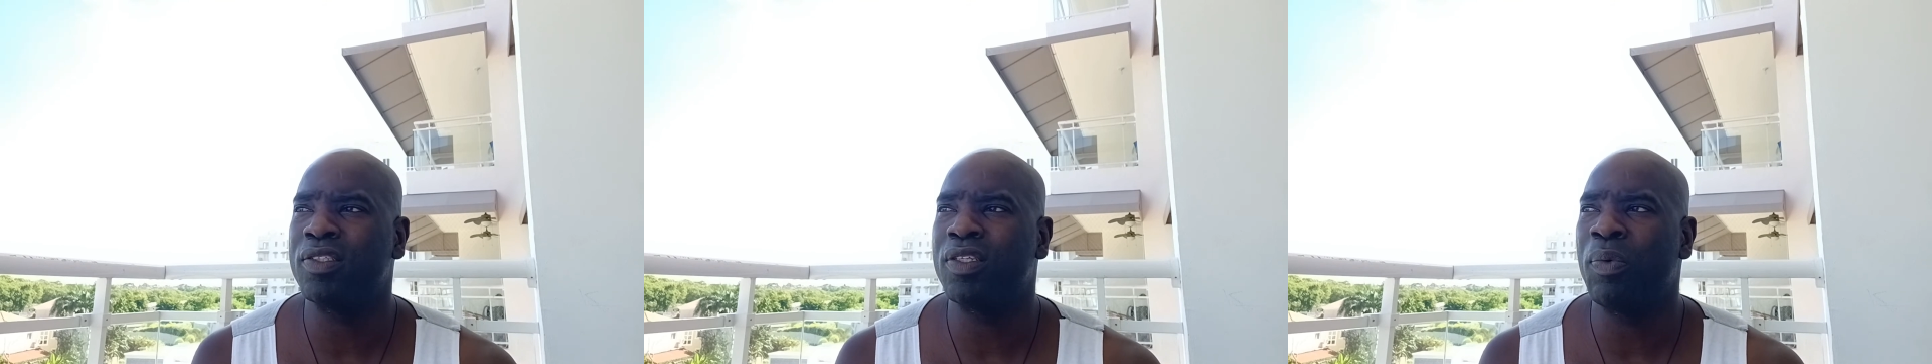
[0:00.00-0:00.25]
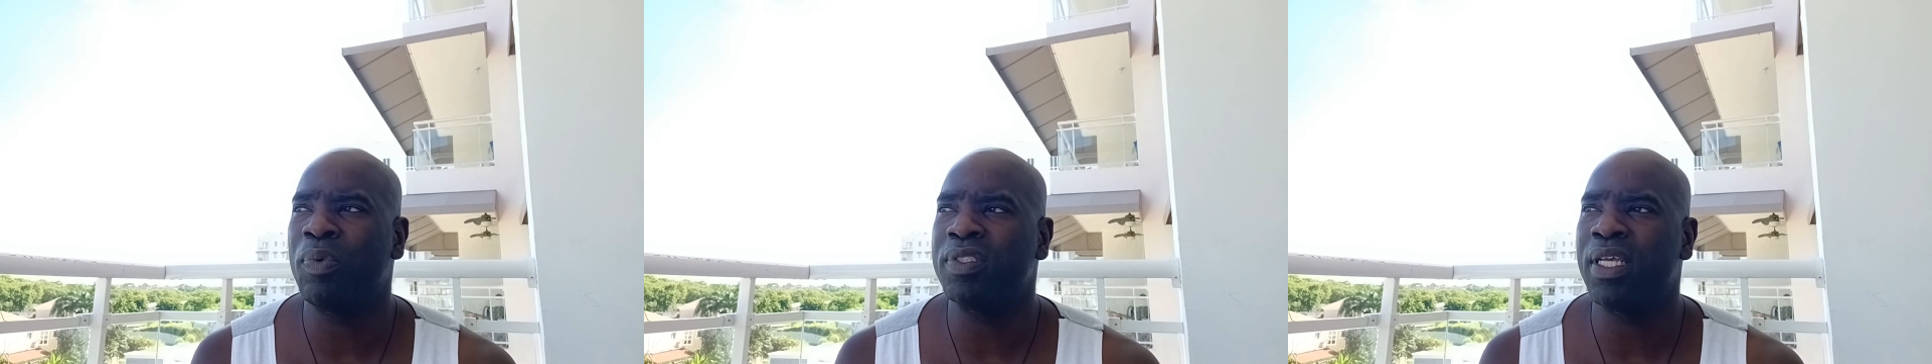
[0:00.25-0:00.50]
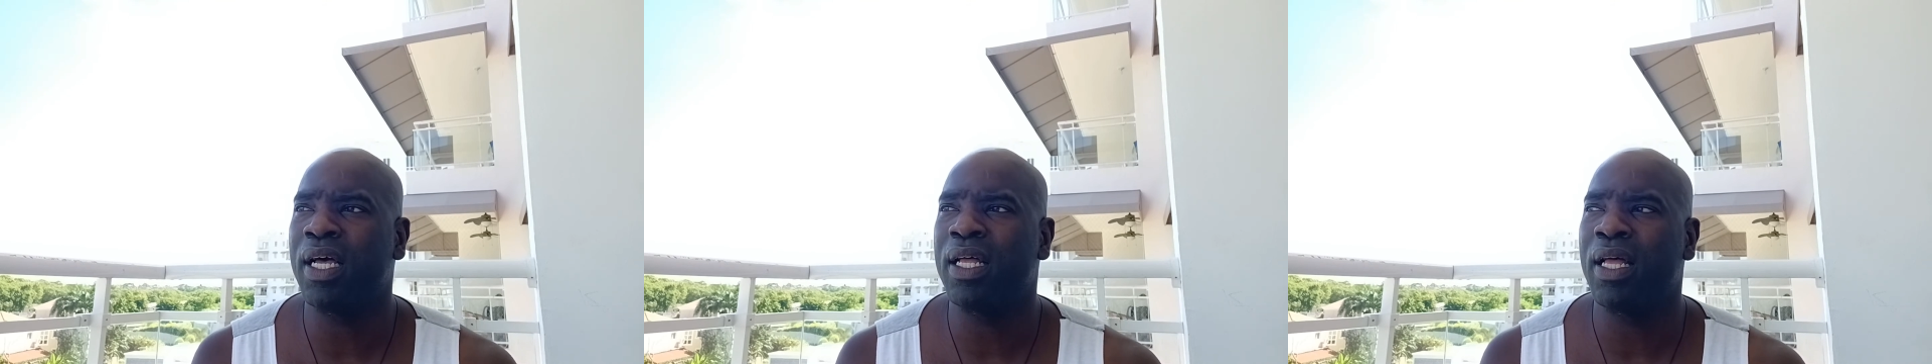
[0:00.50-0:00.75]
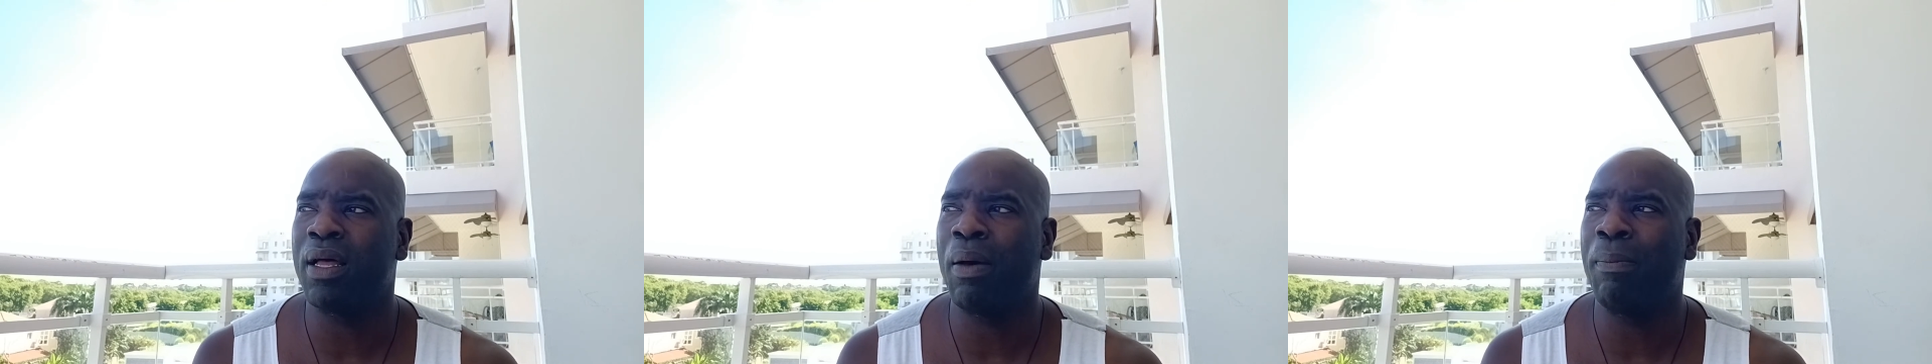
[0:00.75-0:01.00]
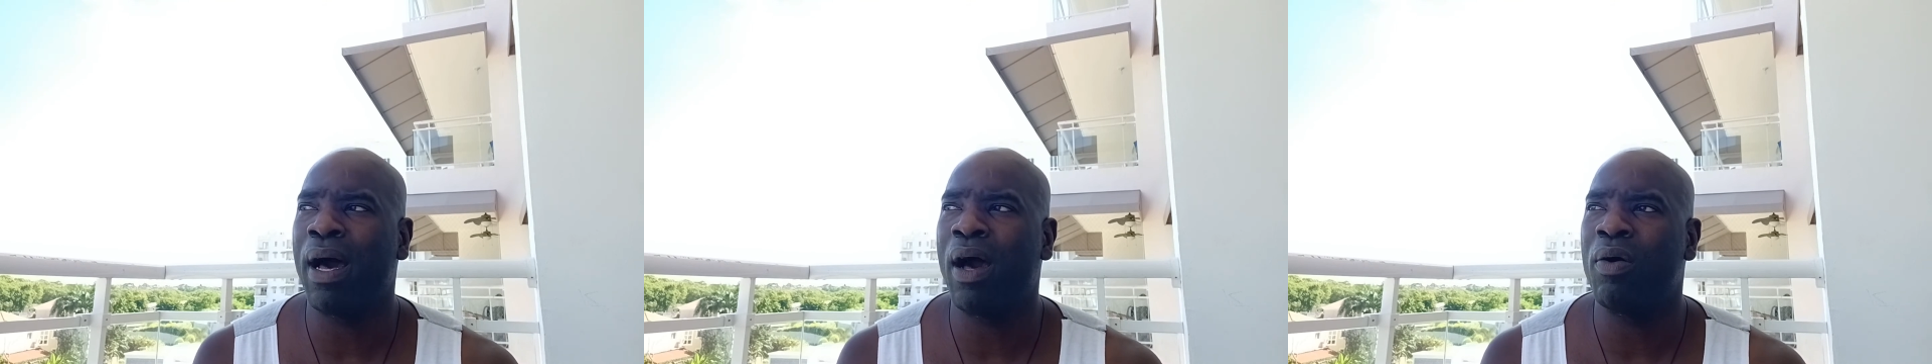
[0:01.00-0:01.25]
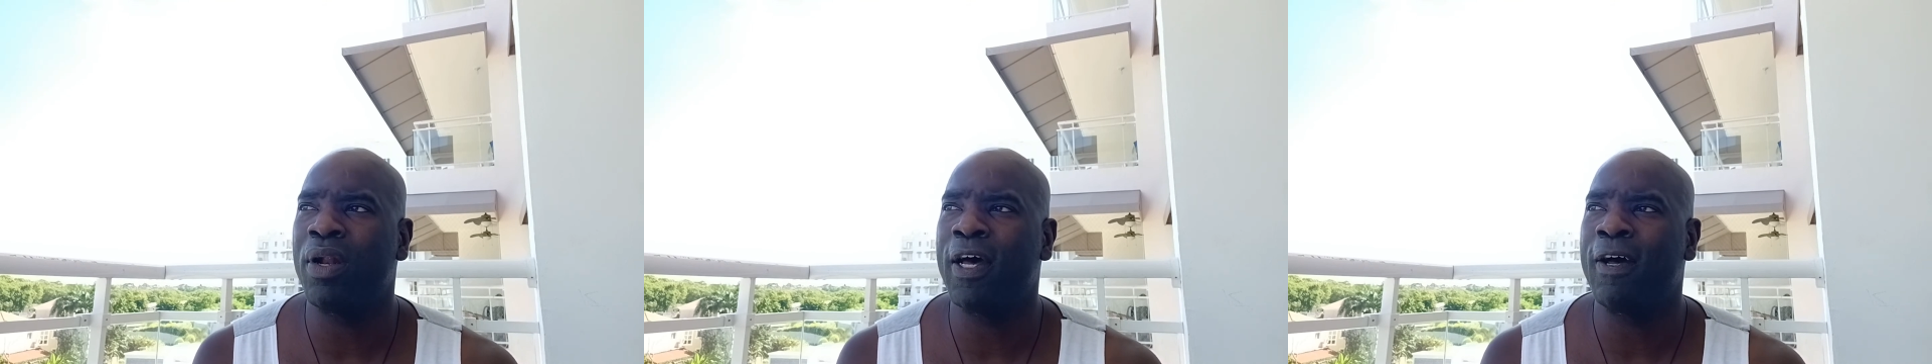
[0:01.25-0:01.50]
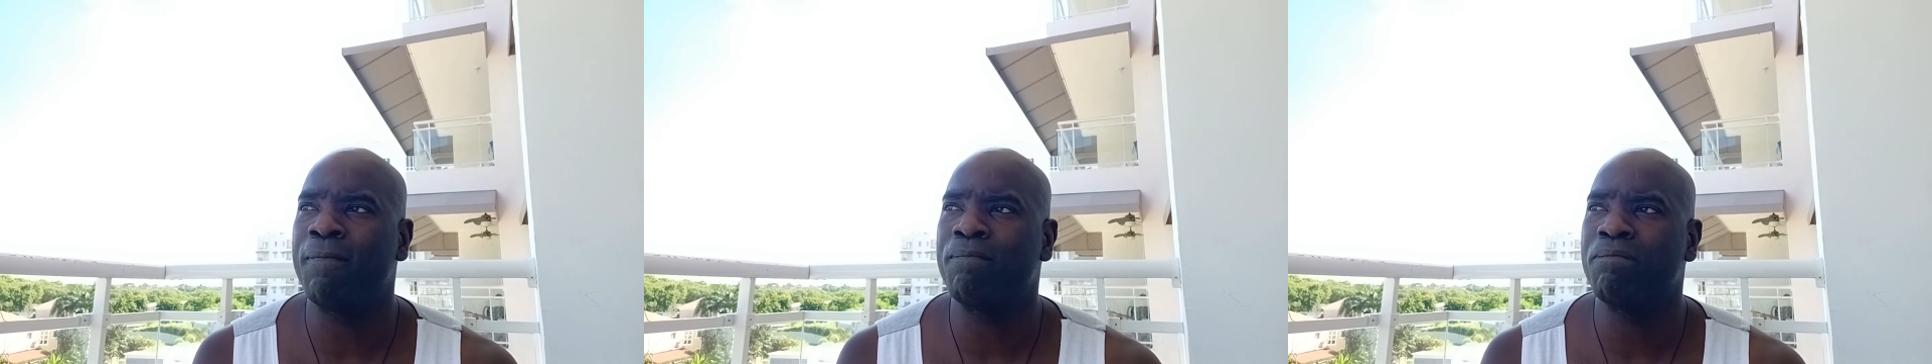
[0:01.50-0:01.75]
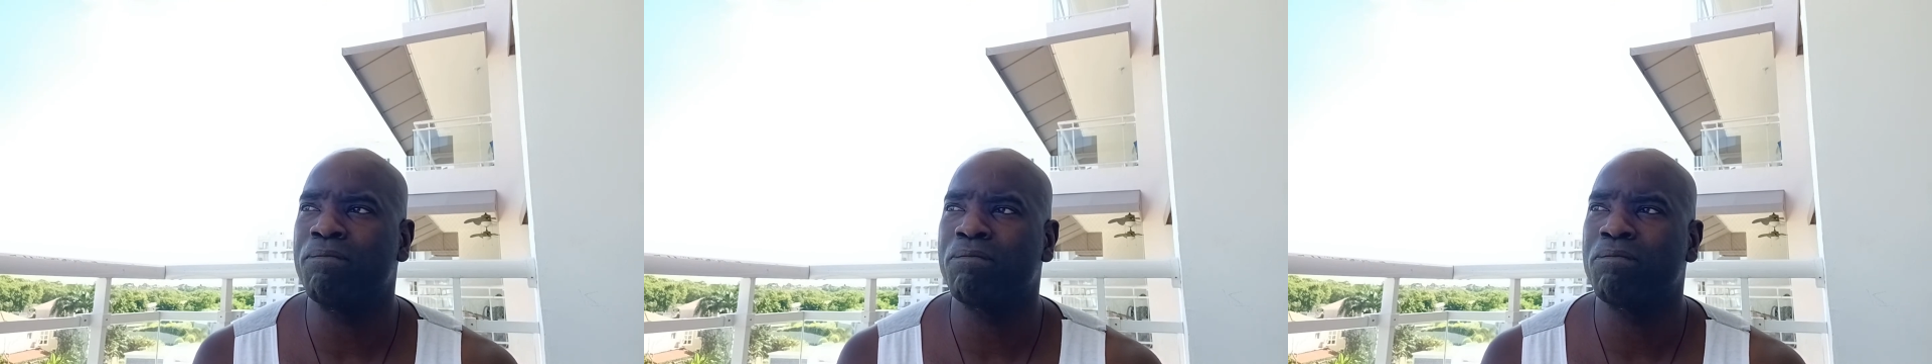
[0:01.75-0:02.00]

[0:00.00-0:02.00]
it was uh, about um,